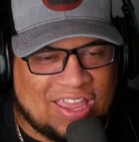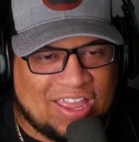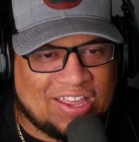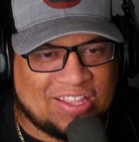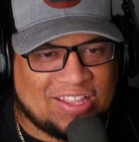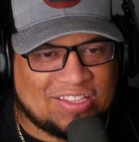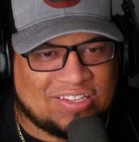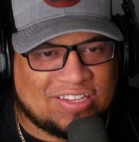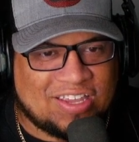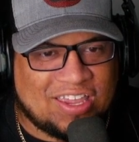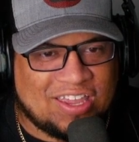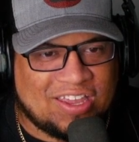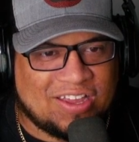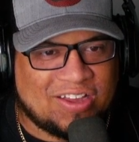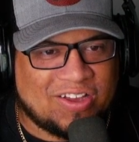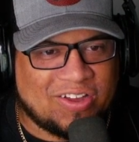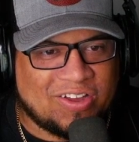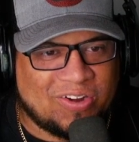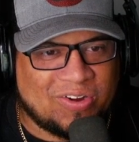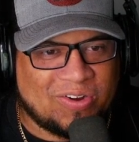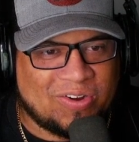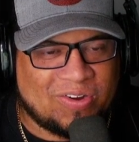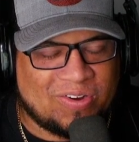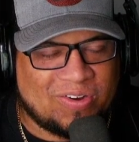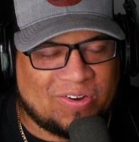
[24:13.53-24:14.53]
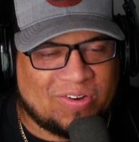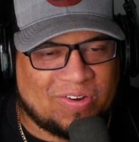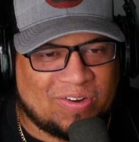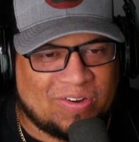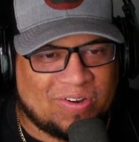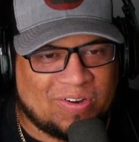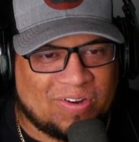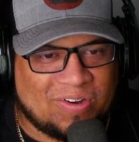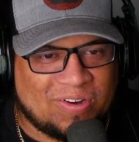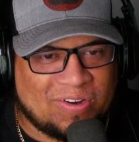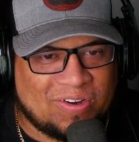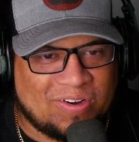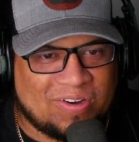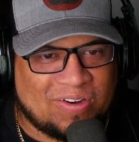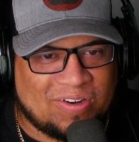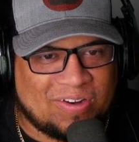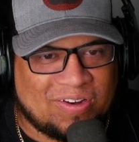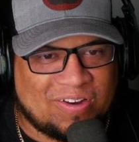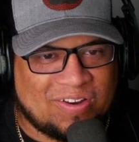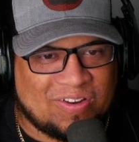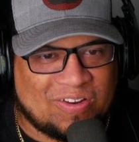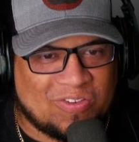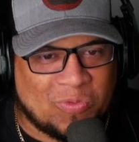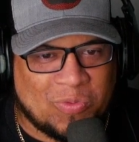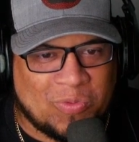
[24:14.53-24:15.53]
King could have.
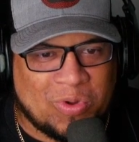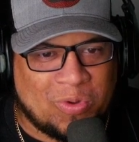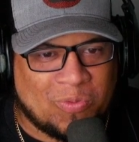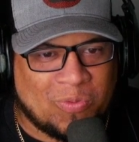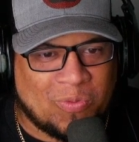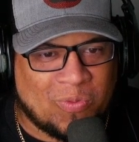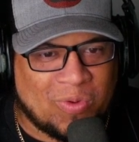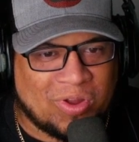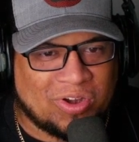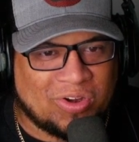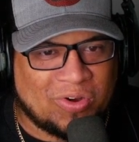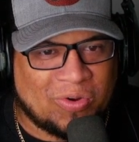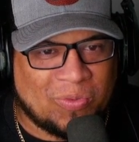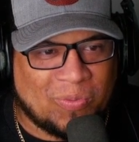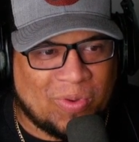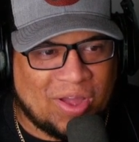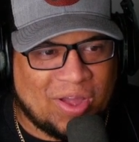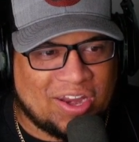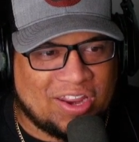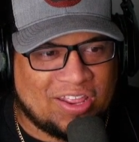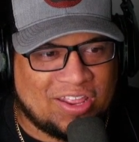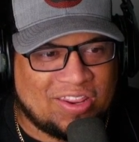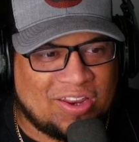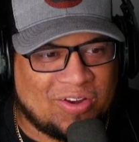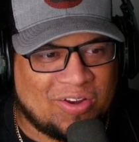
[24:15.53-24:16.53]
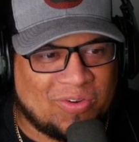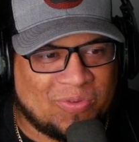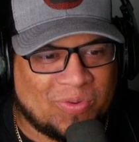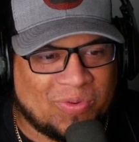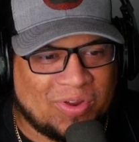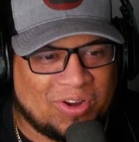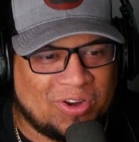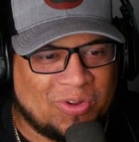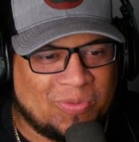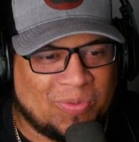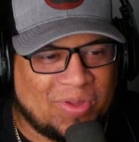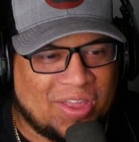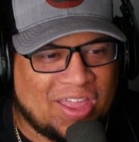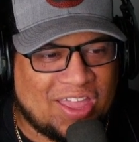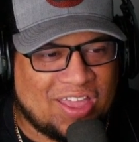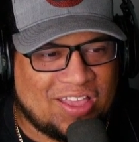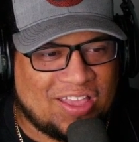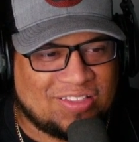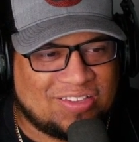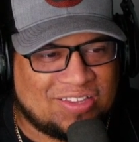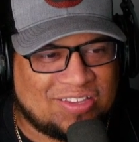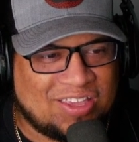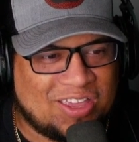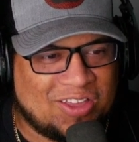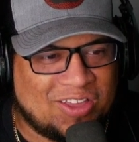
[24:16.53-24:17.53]
We were wondering why they didn't run it with Haynes
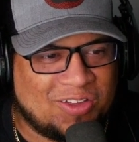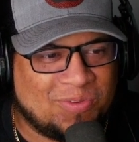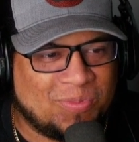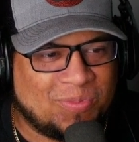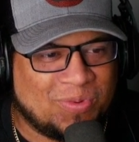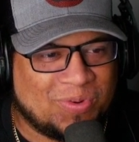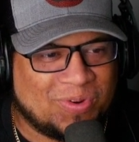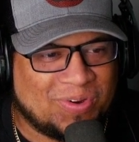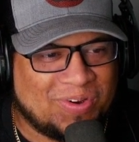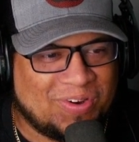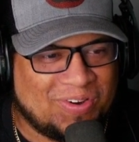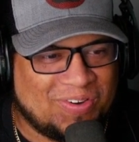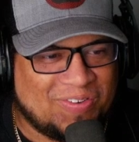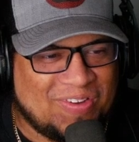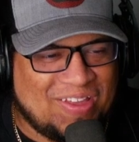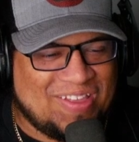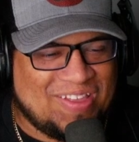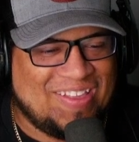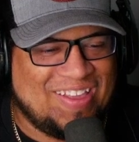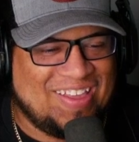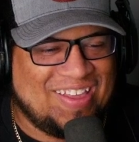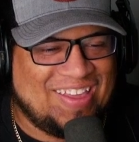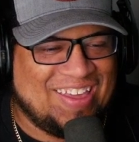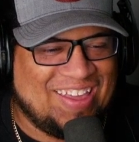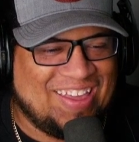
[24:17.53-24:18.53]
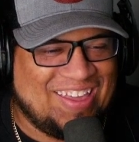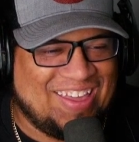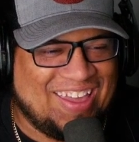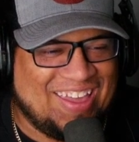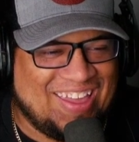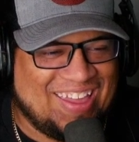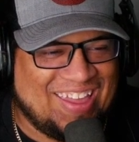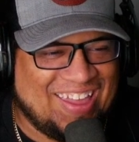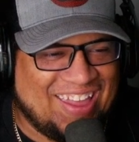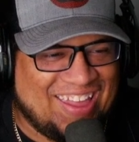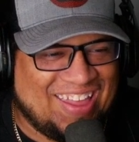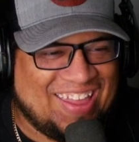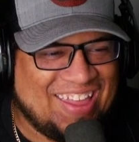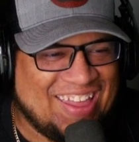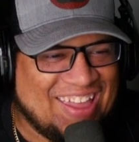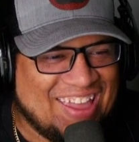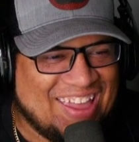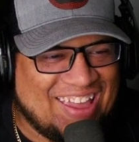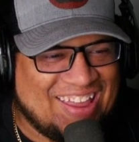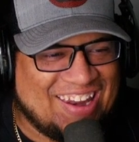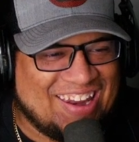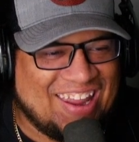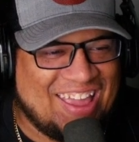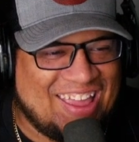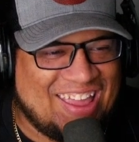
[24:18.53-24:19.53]
King more.
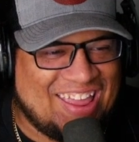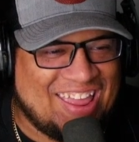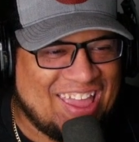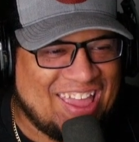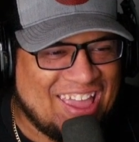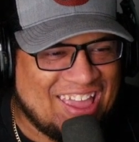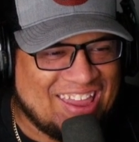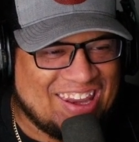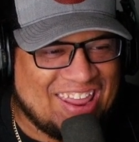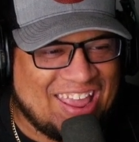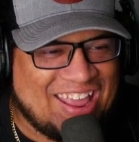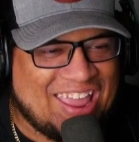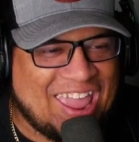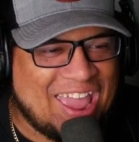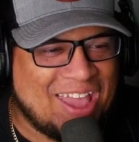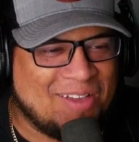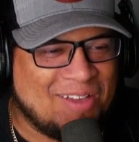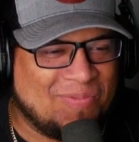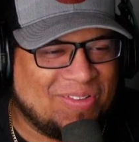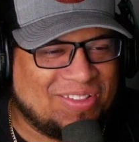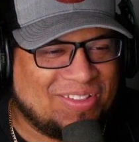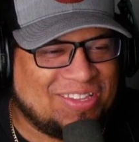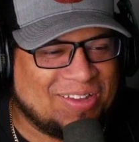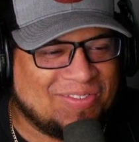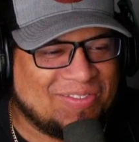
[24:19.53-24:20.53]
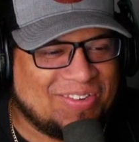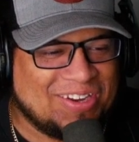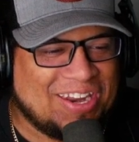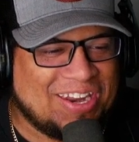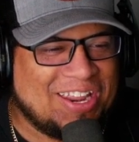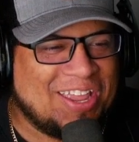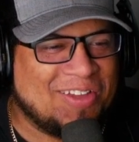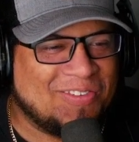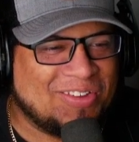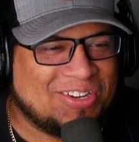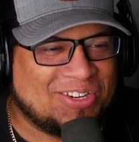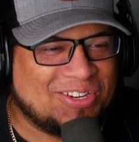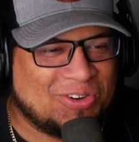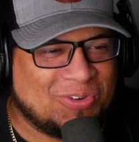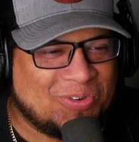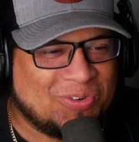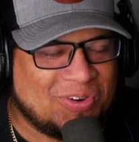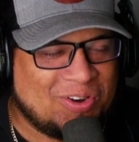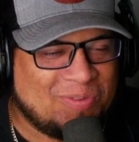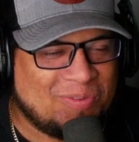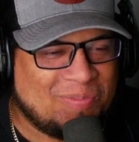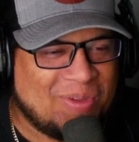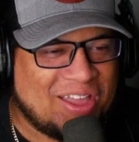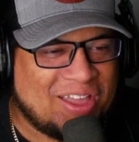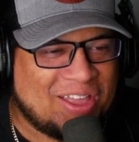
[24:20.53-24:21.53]
They kept attempting to give it to the running
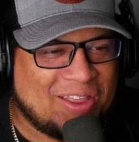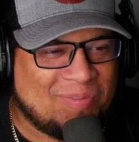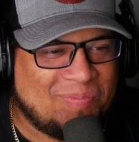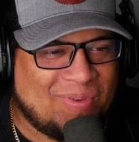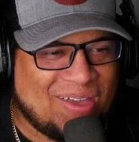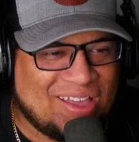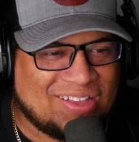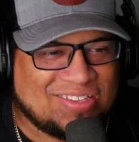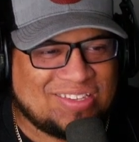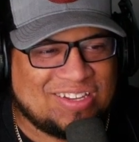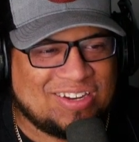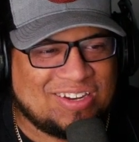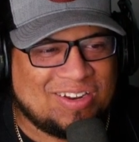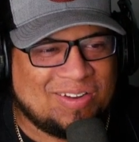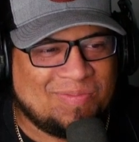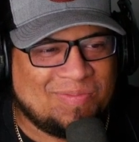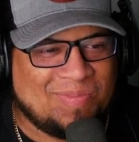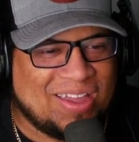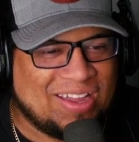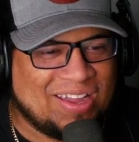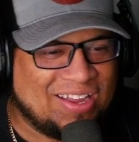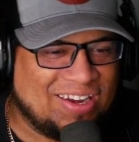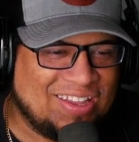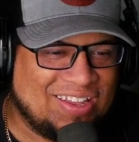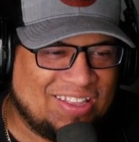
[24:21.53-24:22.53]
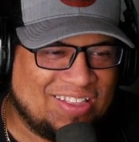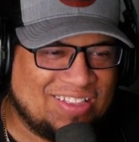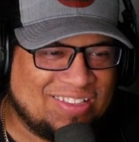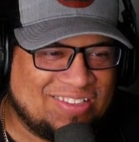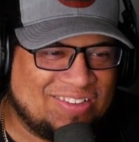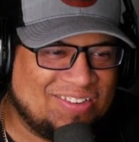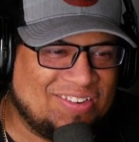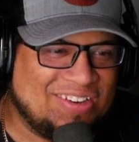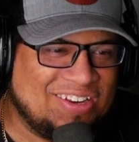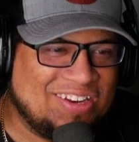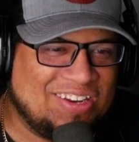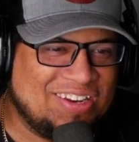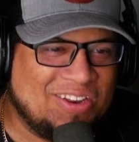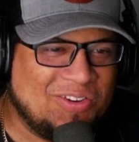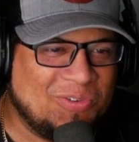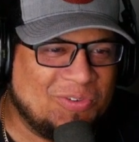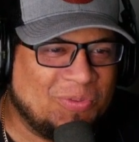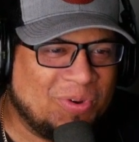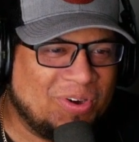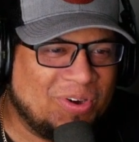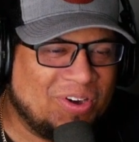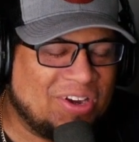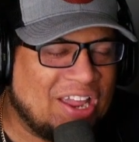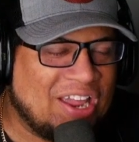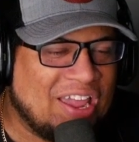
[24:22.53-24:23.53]
back and passing in the back of the end zone, and it didn't
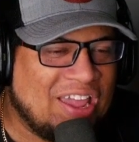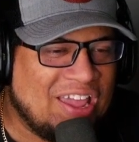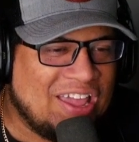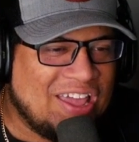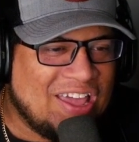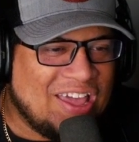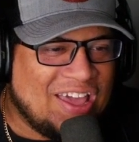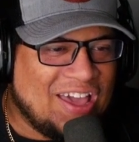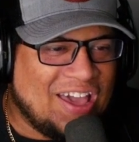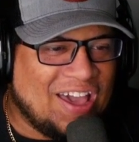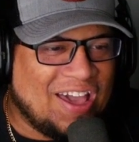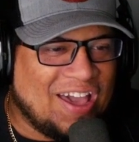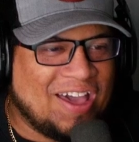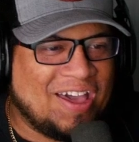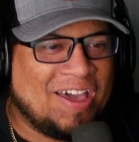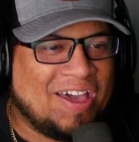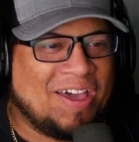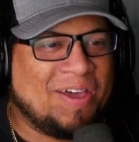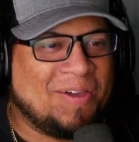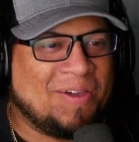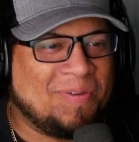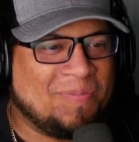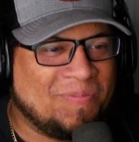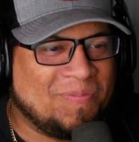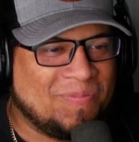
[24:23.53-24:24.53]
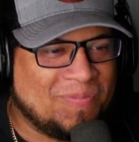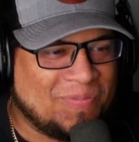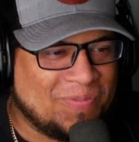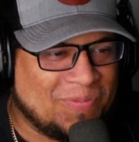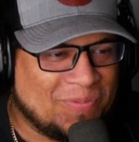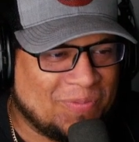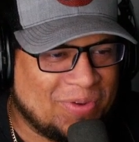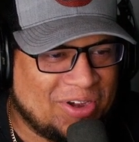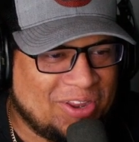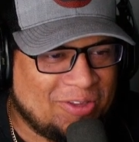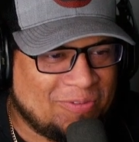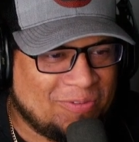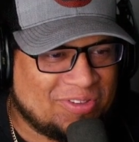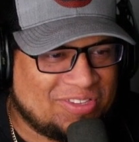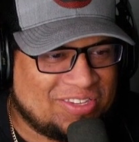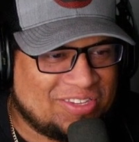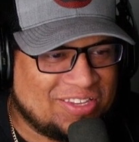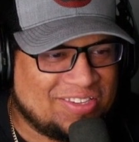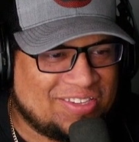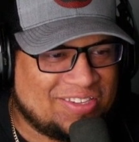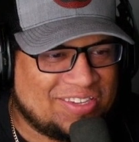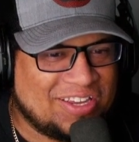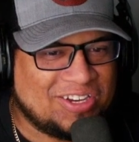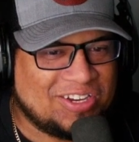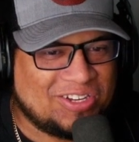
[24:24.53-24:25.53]
work. When he was
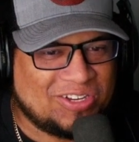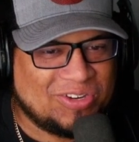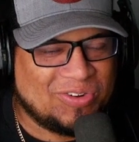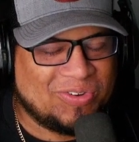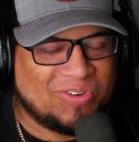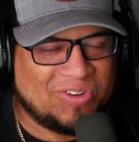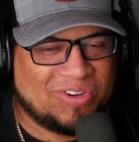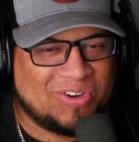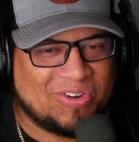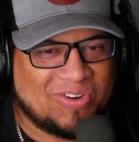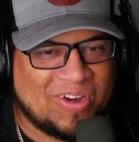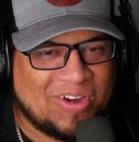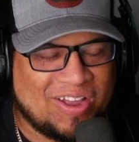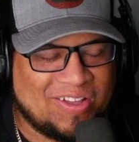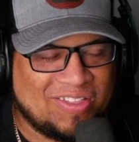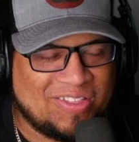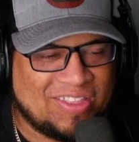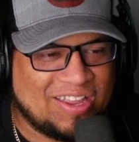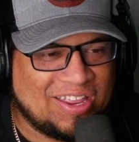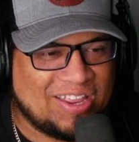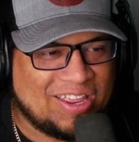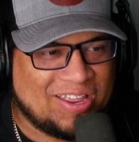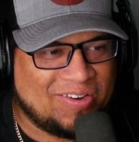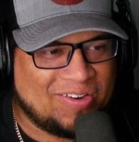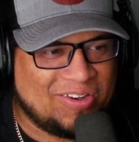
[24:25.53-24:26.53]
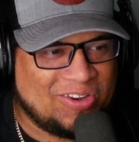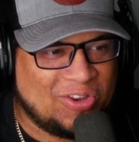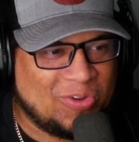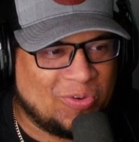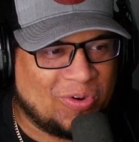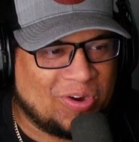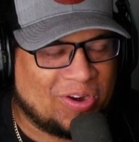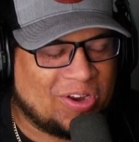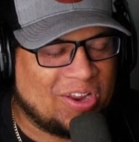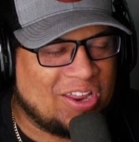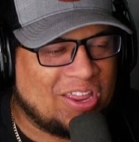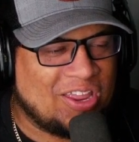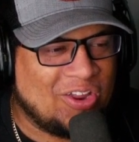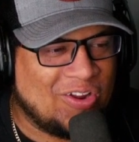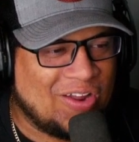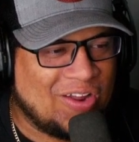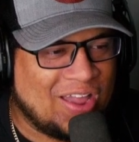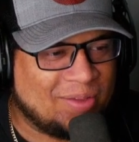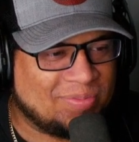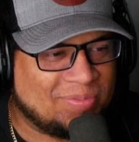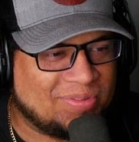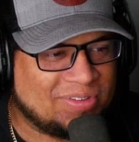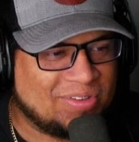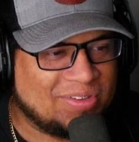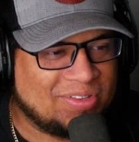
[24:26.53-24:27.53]
sensational on the ground that game, you're
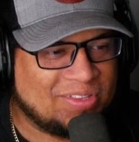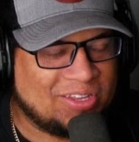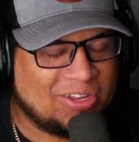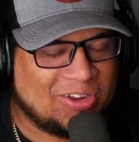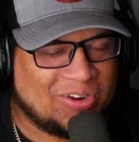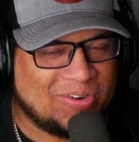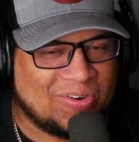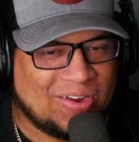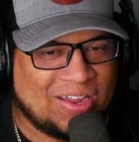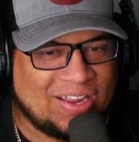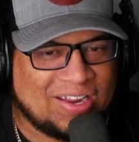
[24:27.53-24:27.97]
absolutely correct.